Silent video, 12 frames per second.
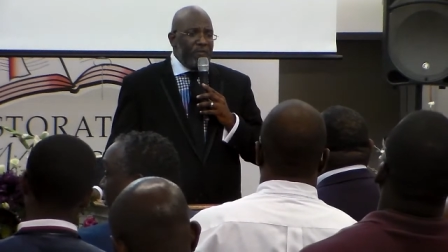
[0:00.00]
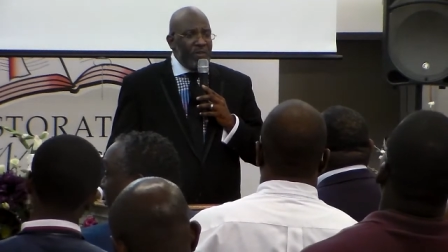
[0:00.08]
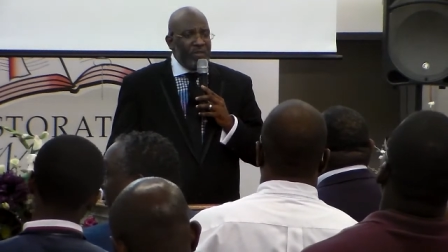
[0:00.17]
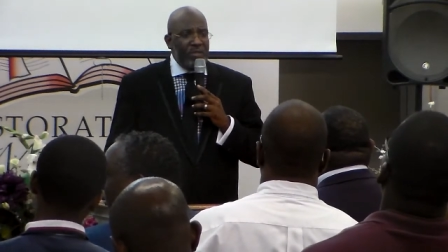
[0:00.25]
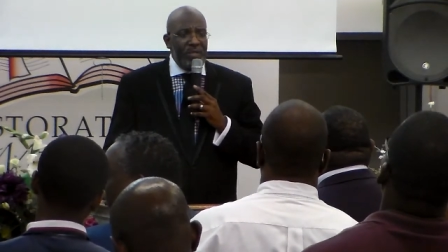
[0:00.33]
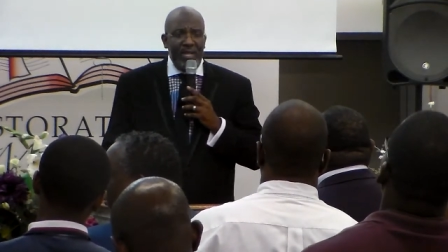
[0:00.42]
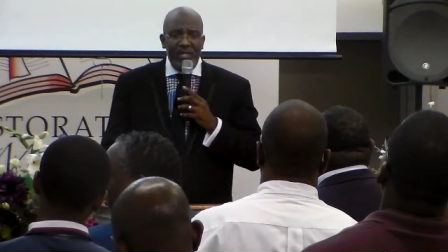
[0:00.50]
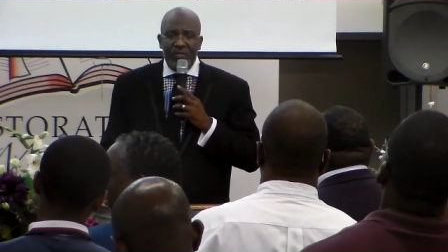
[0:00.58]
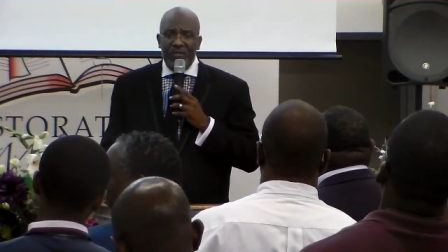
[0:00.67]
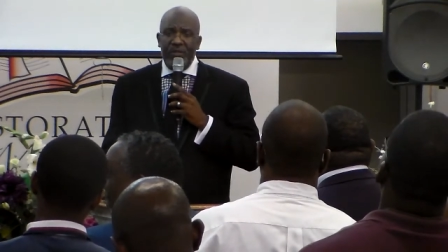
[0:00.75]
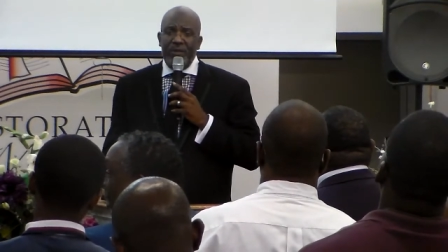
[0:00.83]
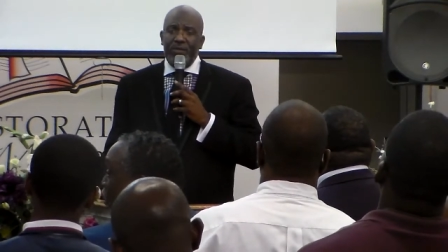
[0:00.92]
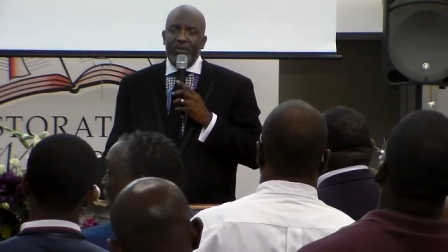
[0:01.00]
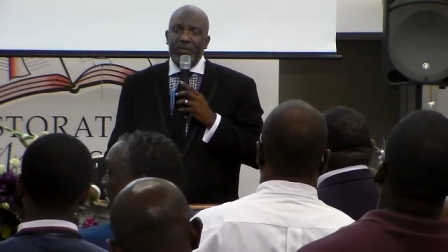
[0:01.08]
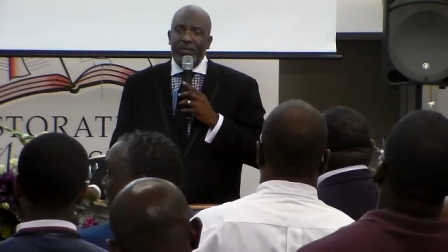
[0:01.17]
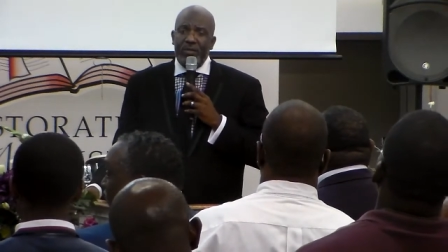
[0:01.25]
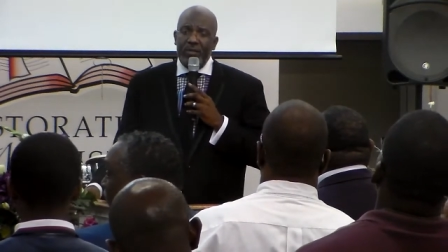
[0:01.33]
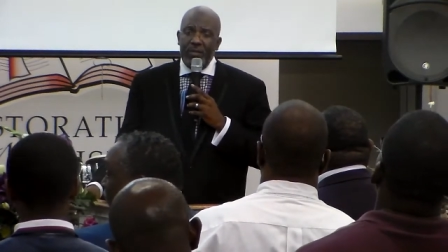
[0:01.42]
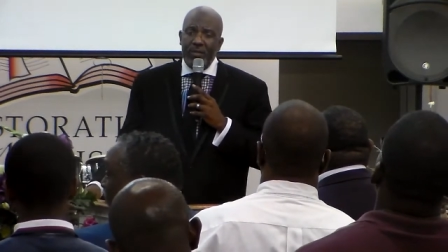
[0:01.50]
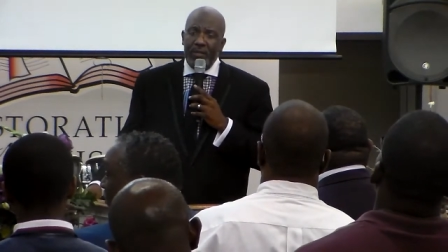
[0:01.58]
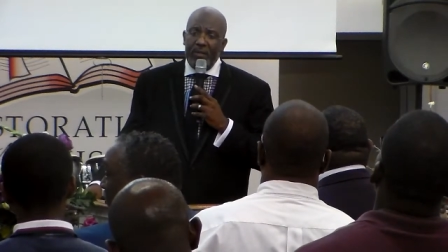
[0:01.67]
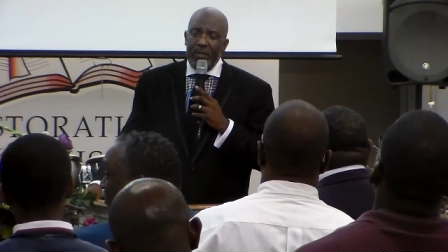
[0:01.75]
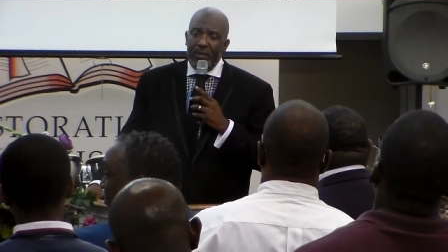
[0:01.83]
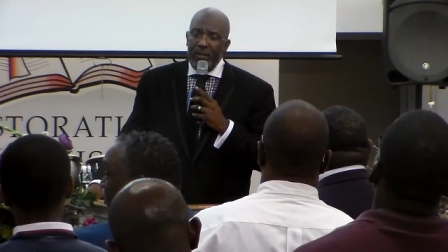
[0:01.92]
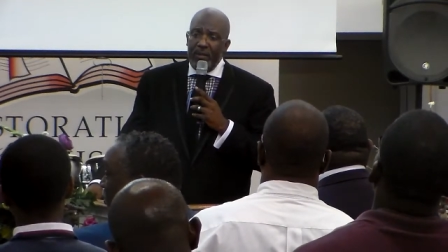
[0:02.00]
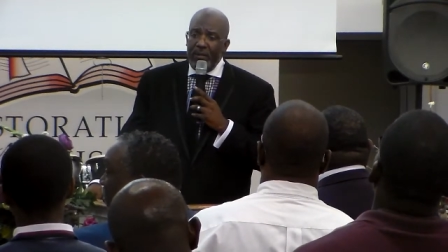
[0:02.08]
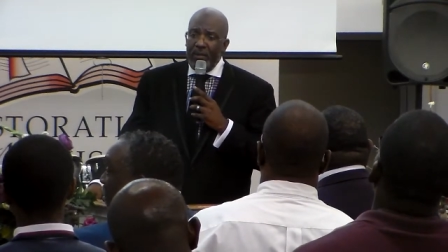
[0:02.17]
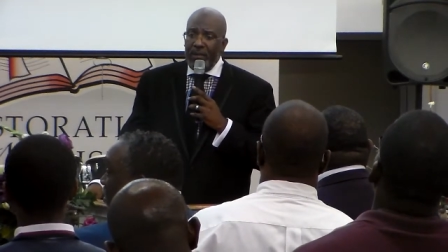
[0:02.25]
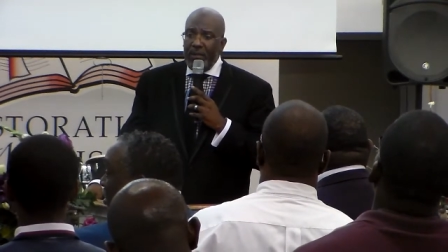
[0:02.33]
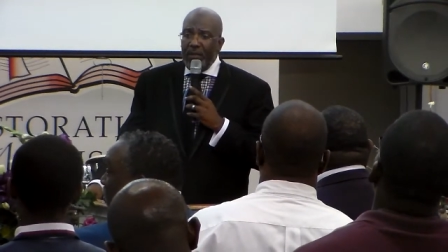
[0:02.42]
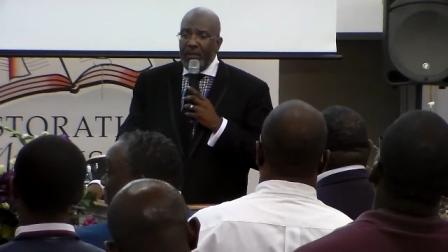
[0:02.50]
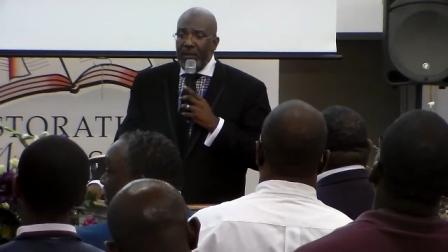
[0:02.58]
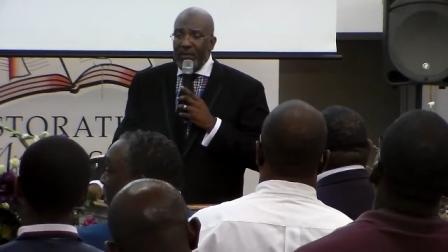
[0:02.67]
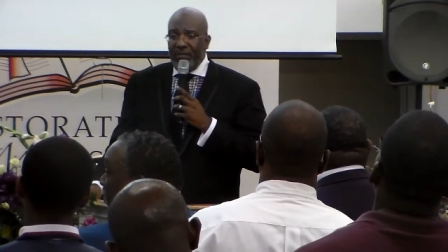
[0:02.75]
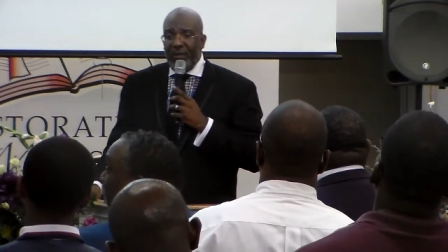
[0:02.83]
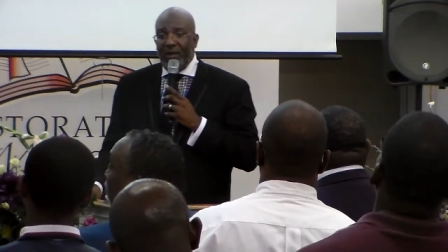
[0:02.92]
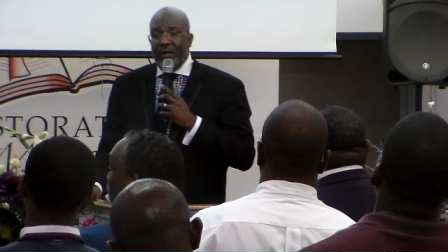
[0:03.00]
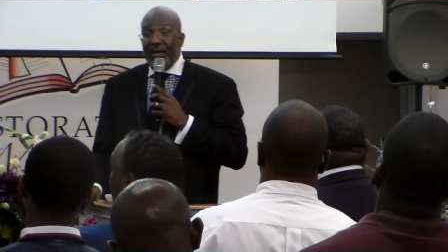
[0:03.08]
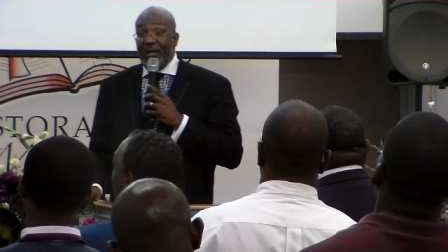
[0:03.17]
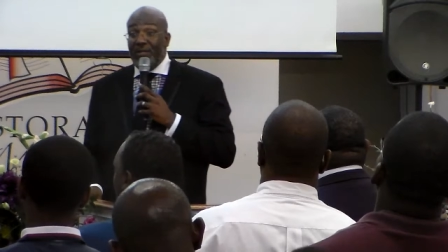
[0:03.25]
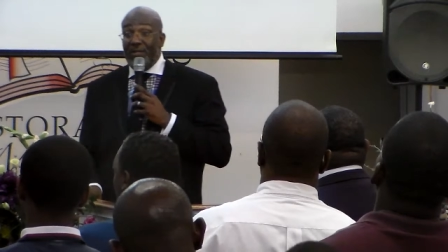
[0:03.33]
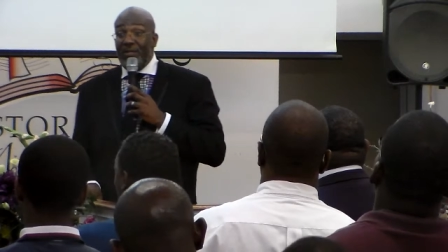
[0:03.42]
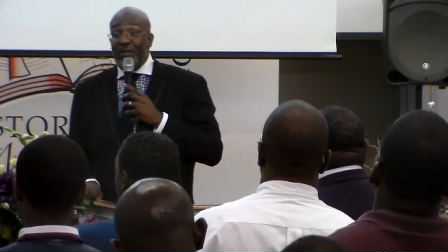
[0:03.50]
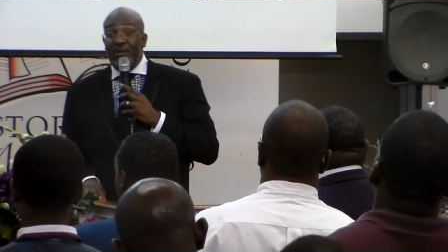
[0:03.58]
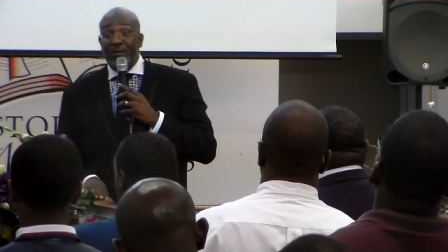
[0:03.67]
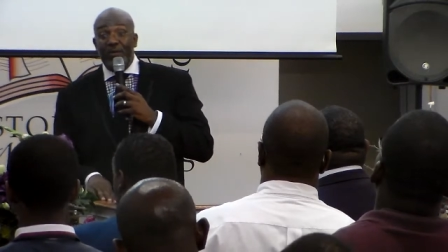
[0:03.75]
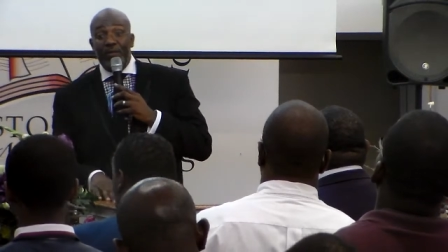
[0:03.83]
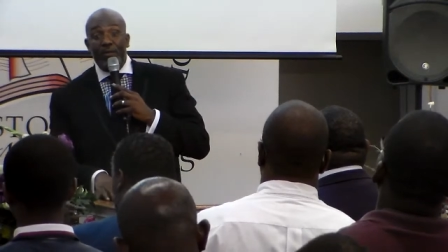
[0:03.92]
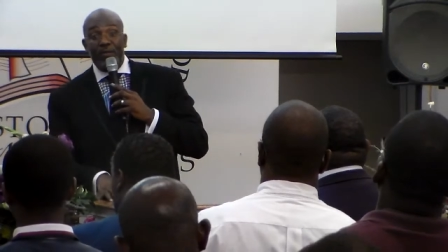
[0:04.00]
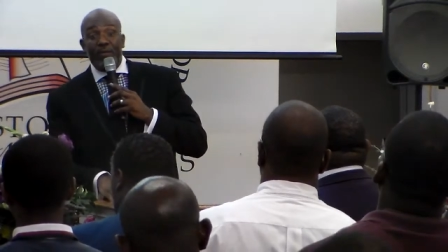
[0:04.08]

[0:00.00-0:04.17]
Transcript: First things first, you learn how to serve.